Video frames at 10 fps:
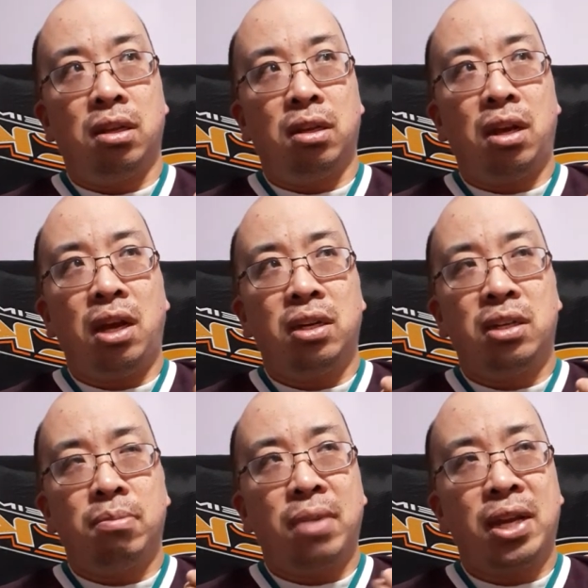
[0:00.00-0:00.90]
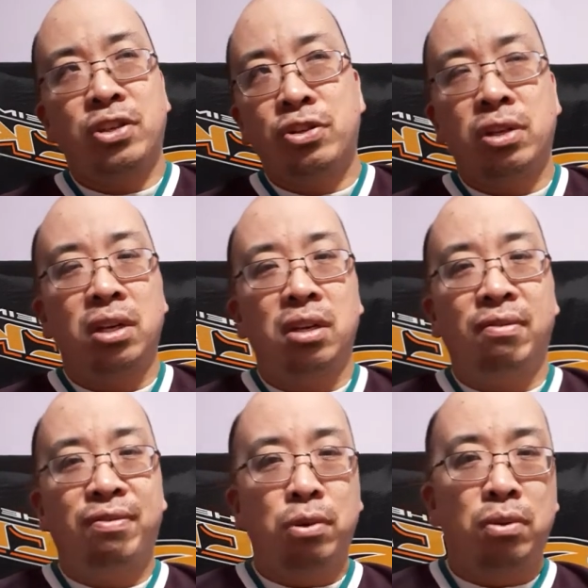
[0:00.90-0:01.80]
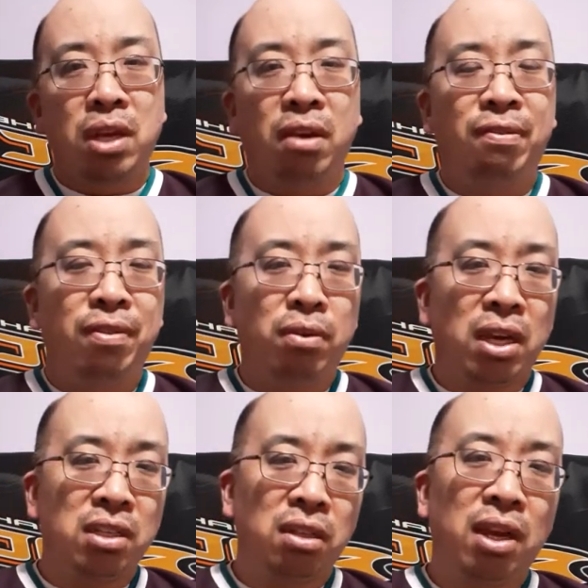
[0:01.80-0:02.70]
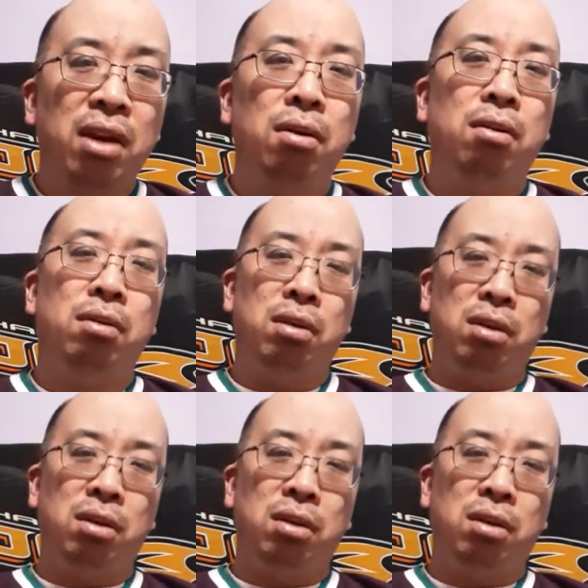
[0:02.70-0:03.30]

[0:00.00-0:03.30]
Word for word: Not to mention, a few, di- few days later,